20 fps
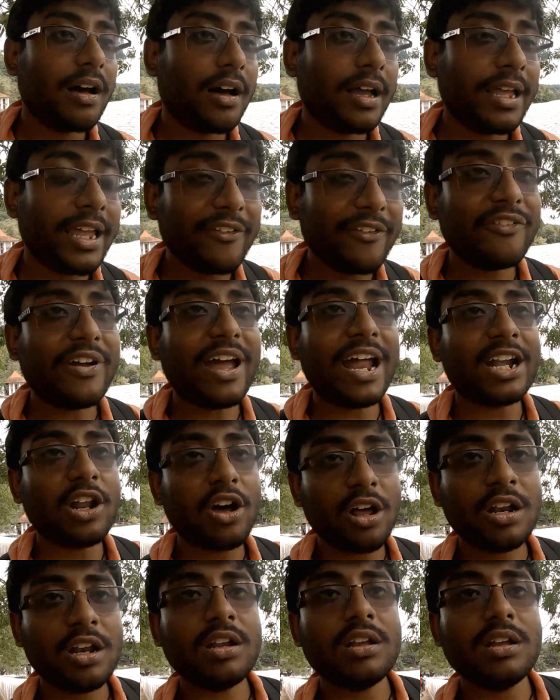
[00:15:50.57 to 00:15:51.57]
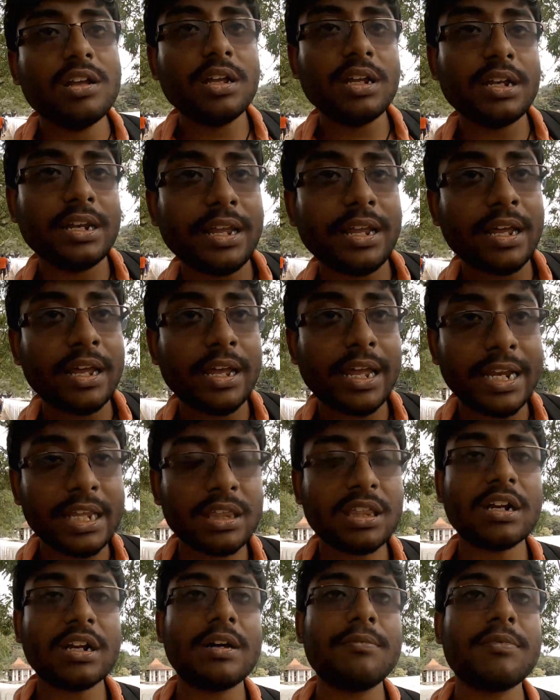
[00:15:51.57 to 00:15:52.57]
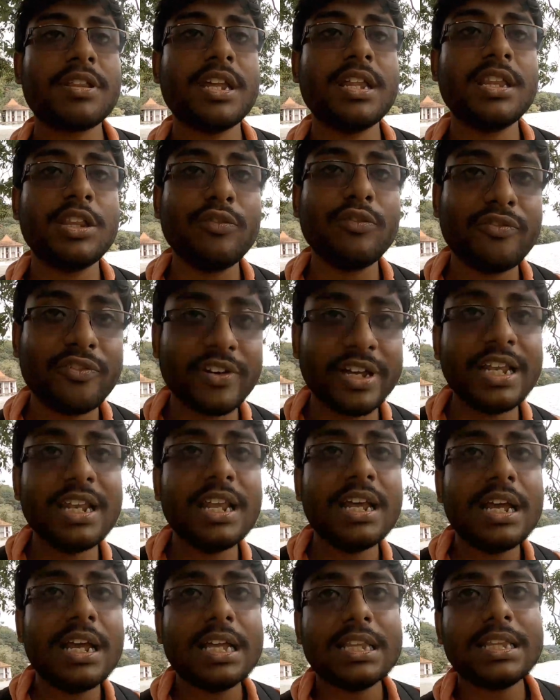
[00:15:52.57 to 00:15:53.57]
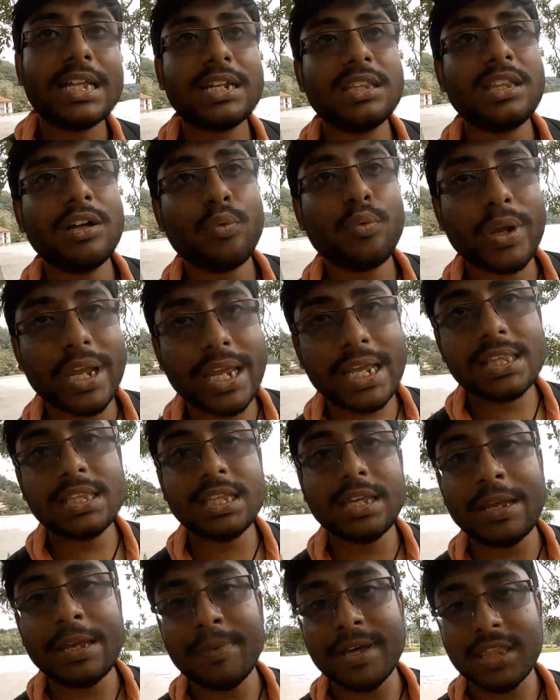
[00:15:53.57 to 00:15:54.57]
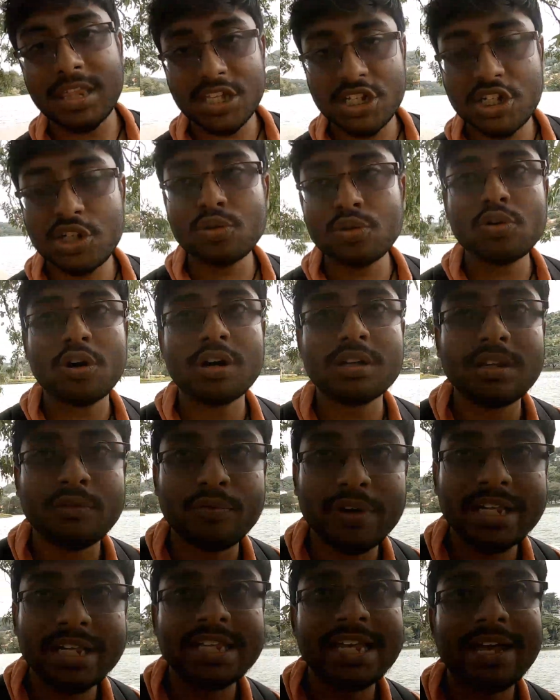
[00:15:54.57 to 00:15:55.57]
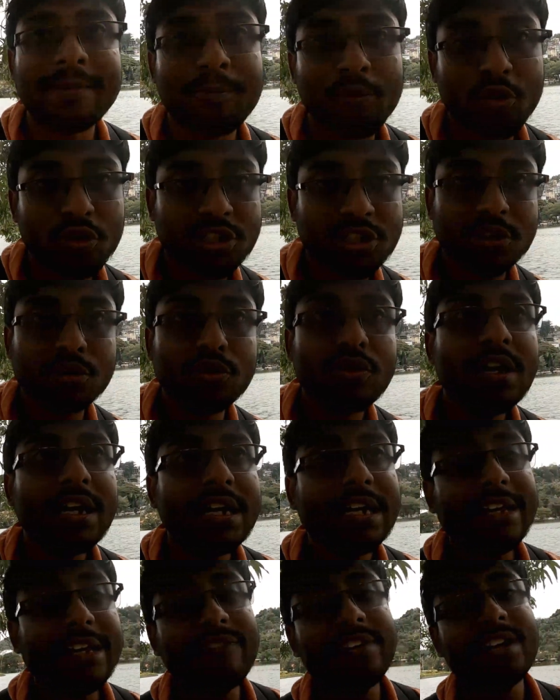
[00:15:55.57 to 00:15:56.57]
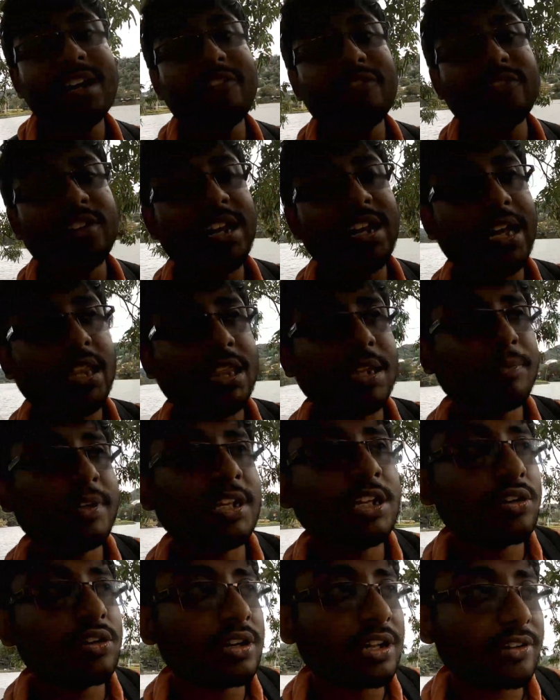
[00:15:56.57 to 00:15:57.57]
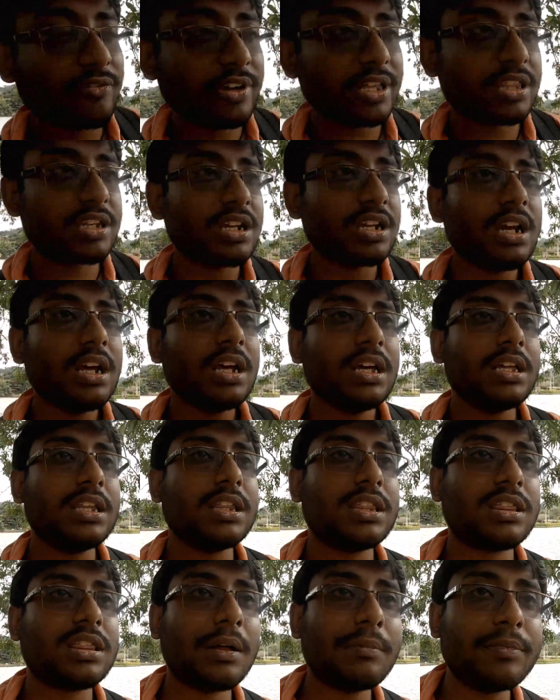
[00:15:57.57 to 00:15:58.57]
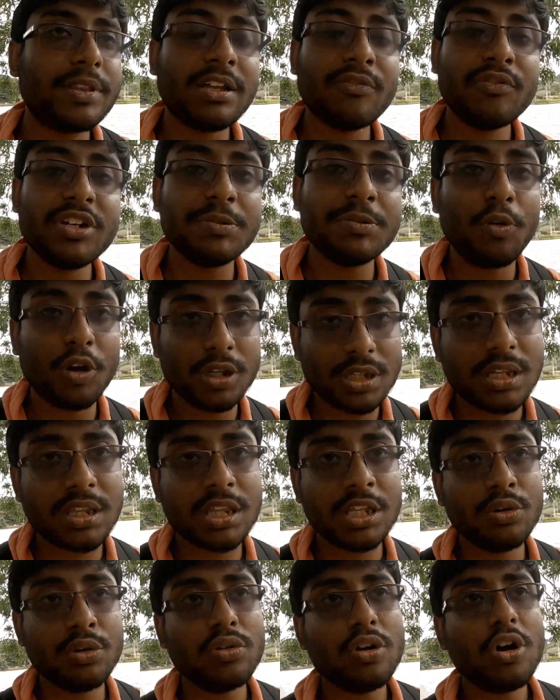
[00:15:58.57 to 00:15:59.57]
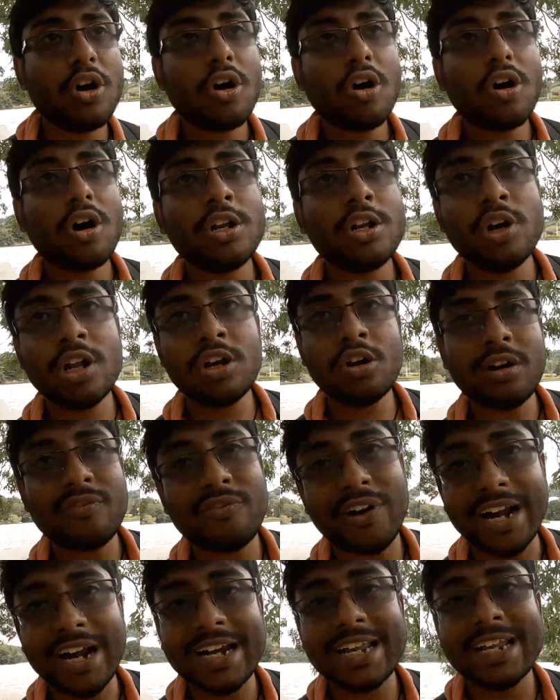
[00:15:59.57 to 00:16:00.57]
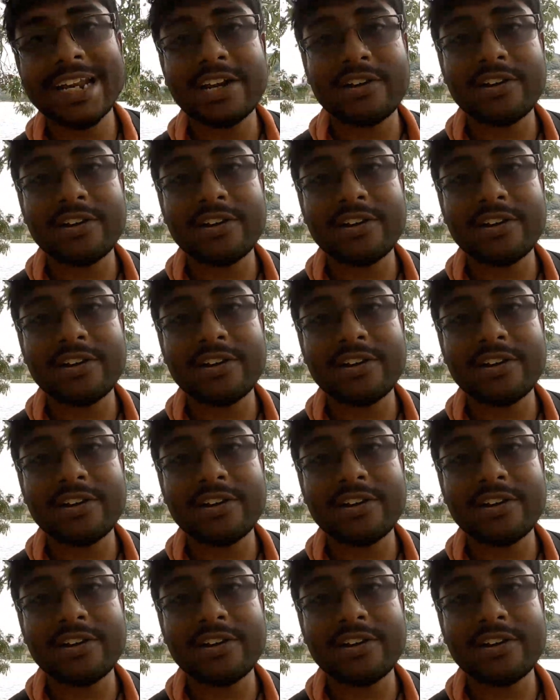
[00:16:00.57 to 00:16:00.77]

If at all in any circumstance you feel that the way they message you or the way they approach you even after accepting your request is something which bothers you, or you are not finding it